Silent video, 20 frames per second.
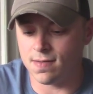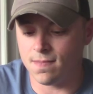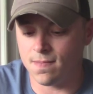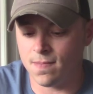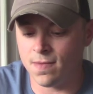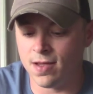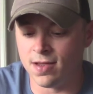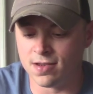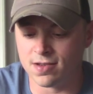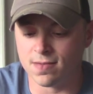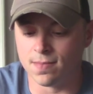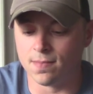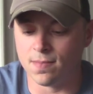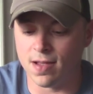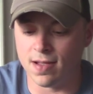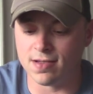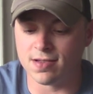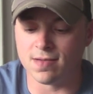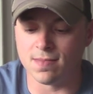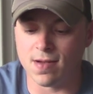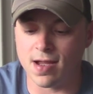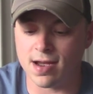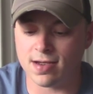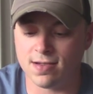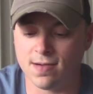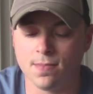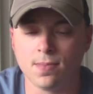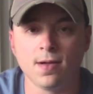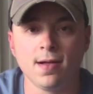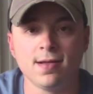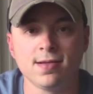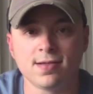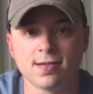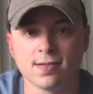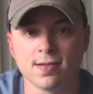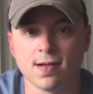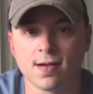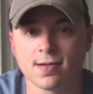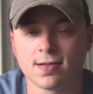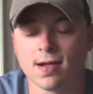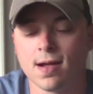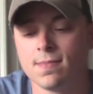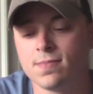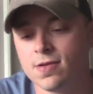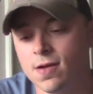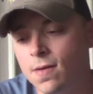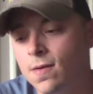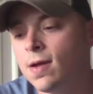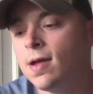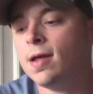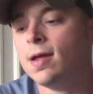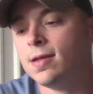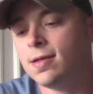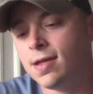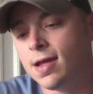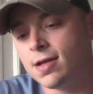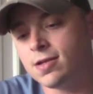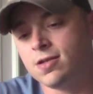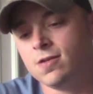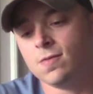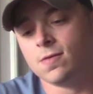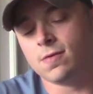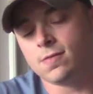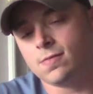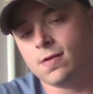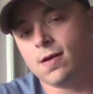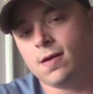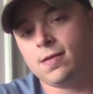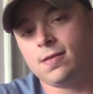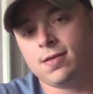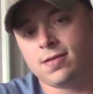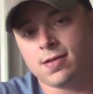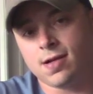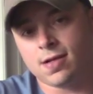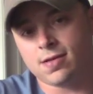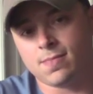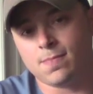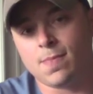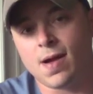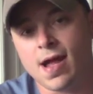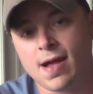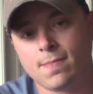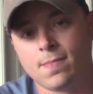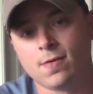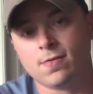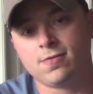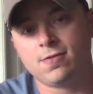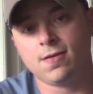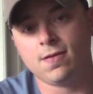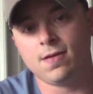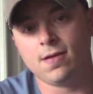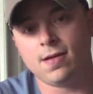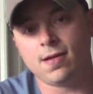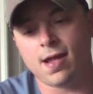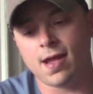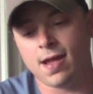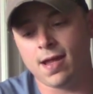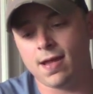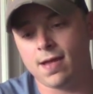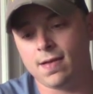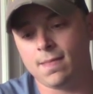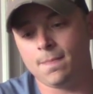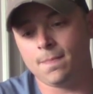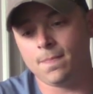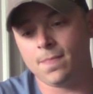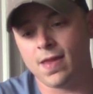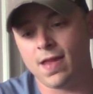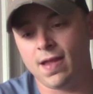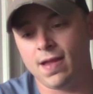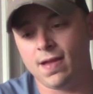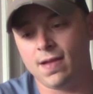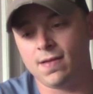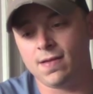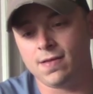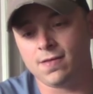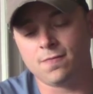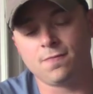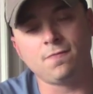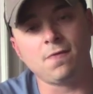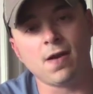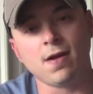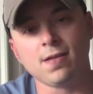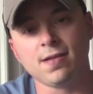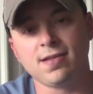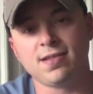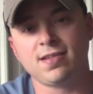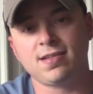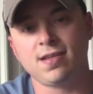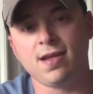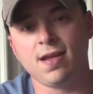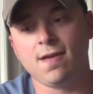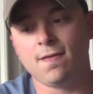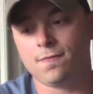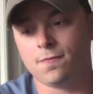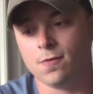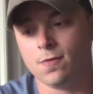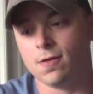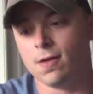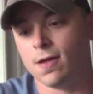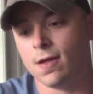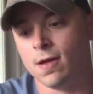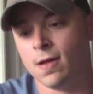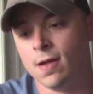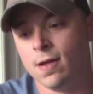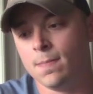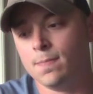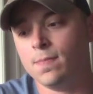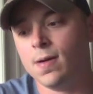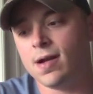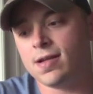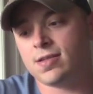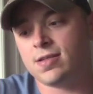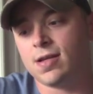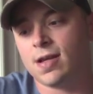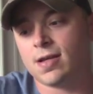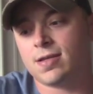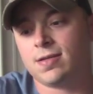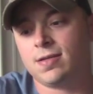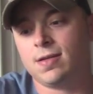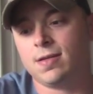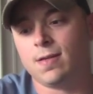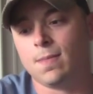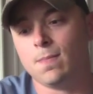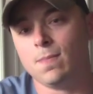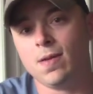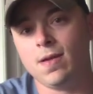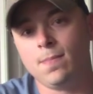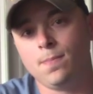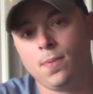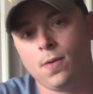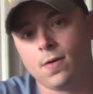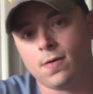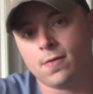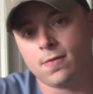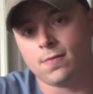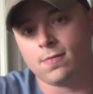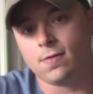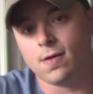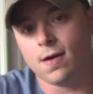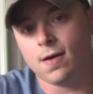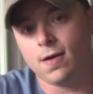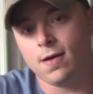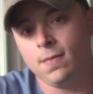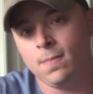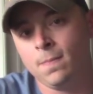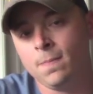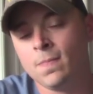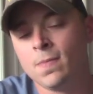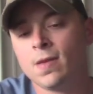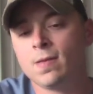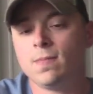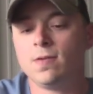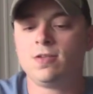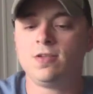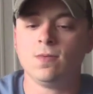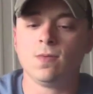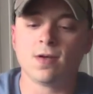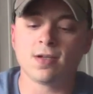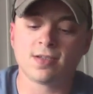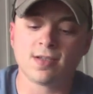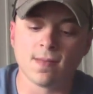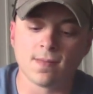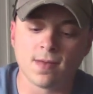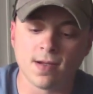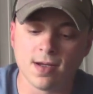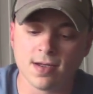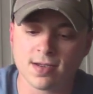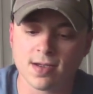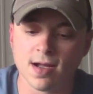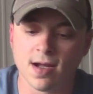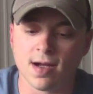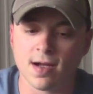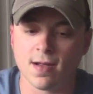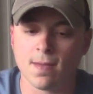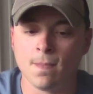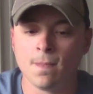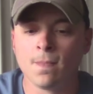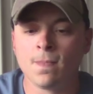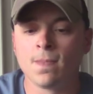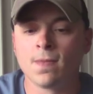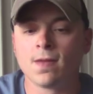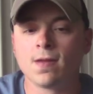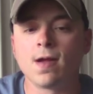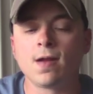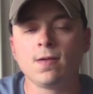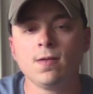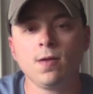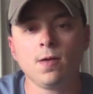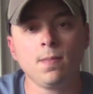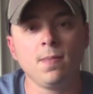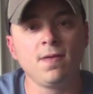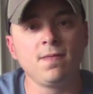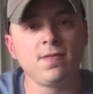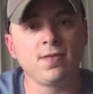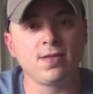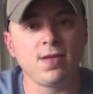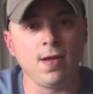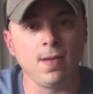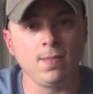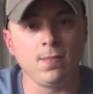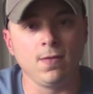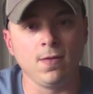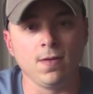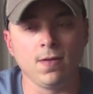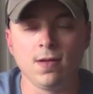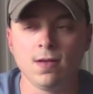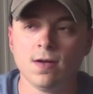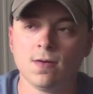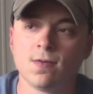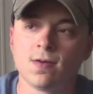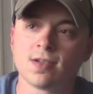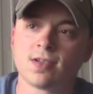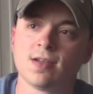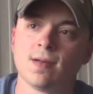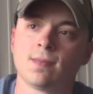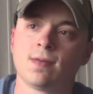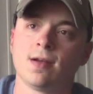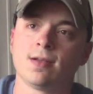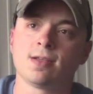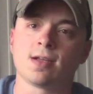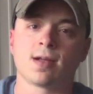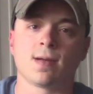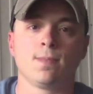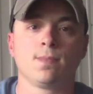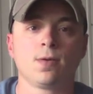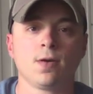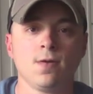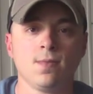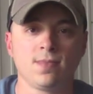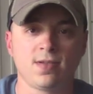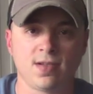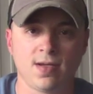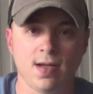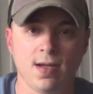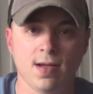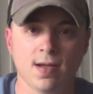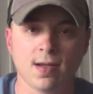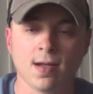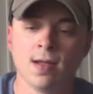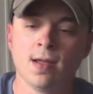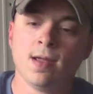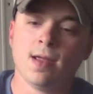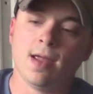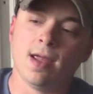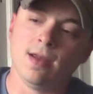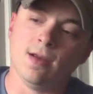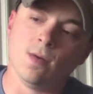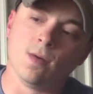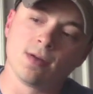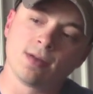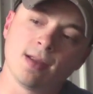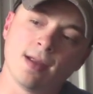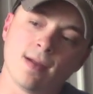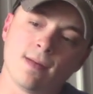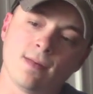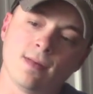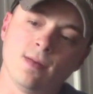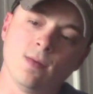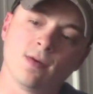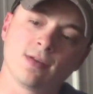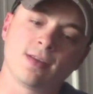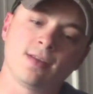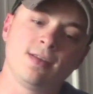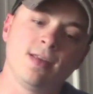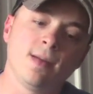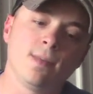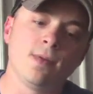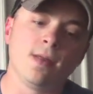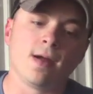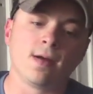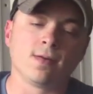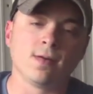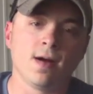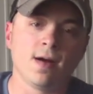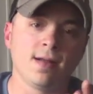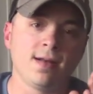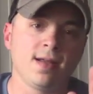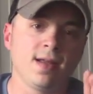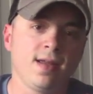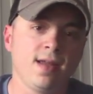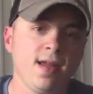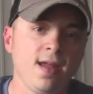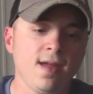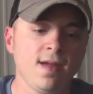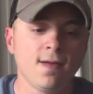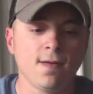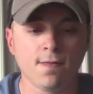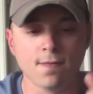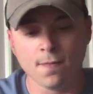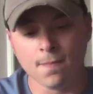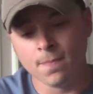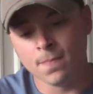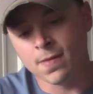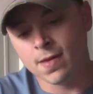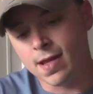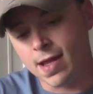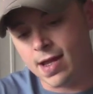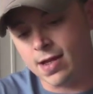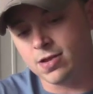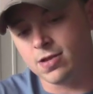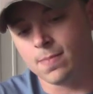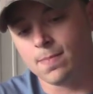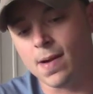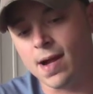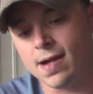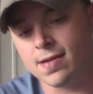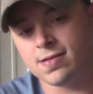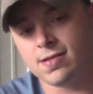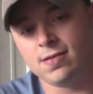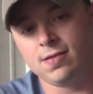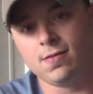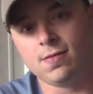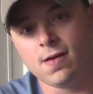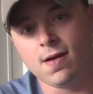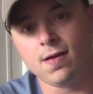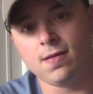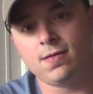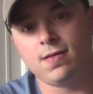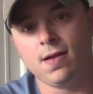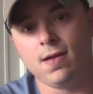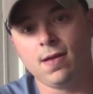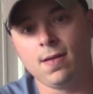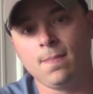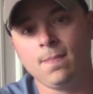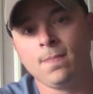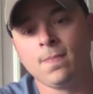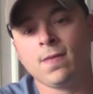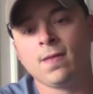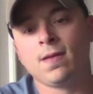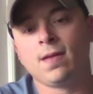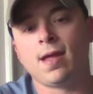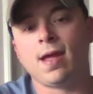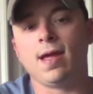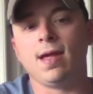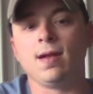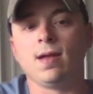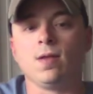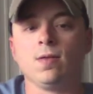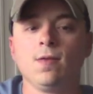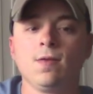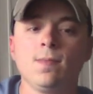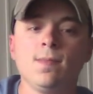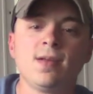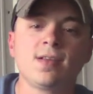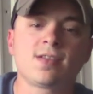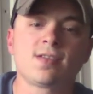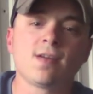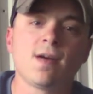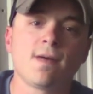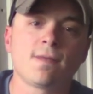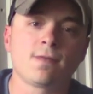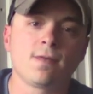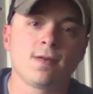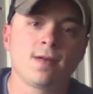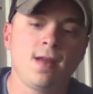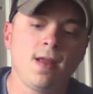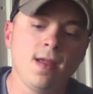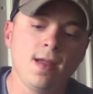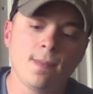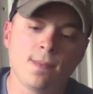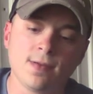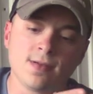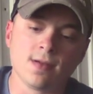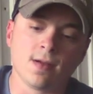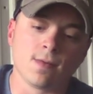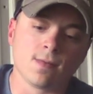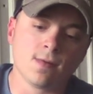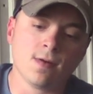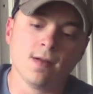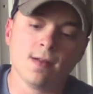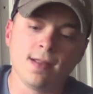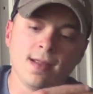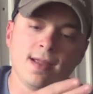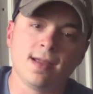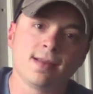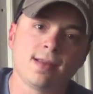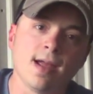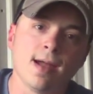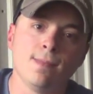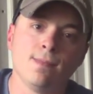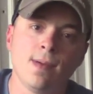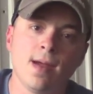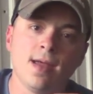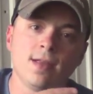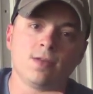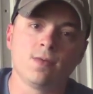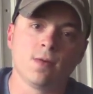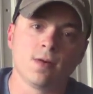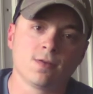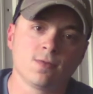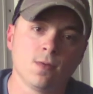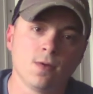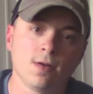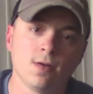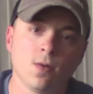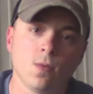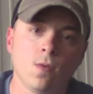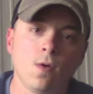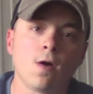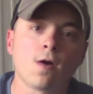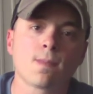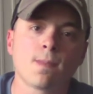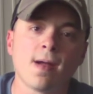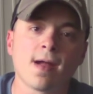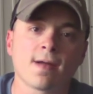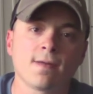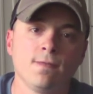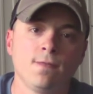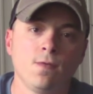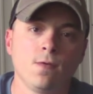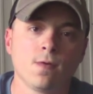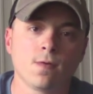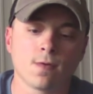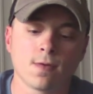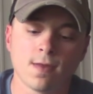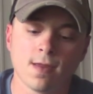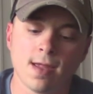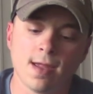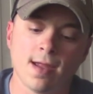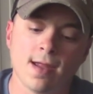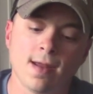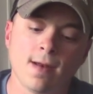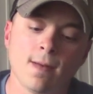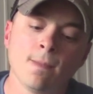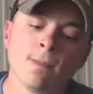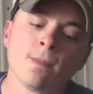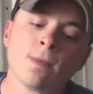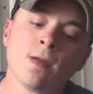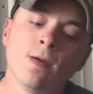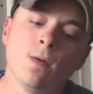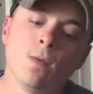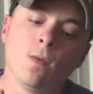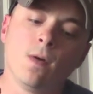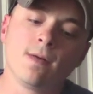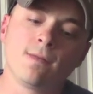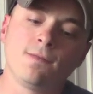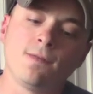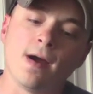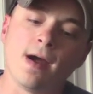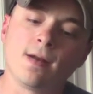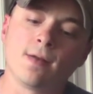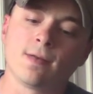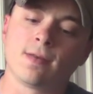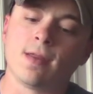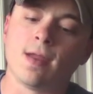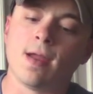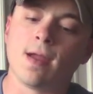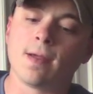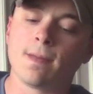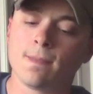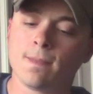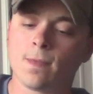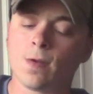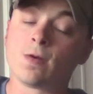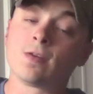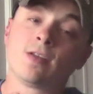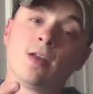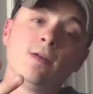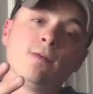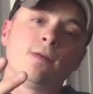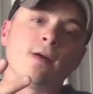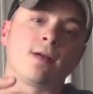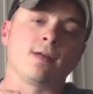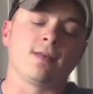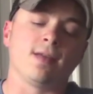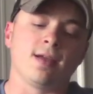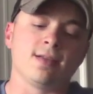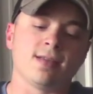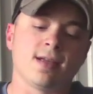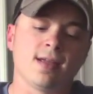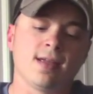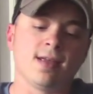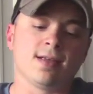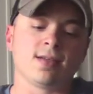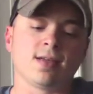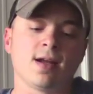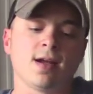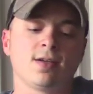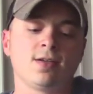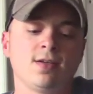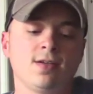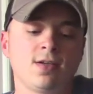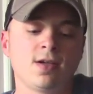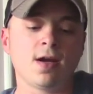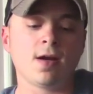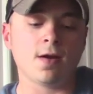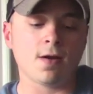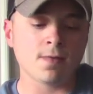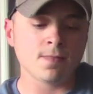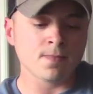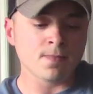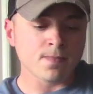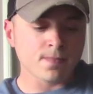in some nasty places a lot of times. So yes, you want a rod that's got some backbone to it and is fairly stiff through the butt section to the mid part of the rod. But you want something that's got a little bit of a tip to it. You don't want something that's like a broomstick. And you want the tip of that rod to give as you're bouncing your rod tip, and a little bit softer tip is going to really get that bait to where it's wanting to walk back and forth. And one final thing, or two final things I guess, that I should share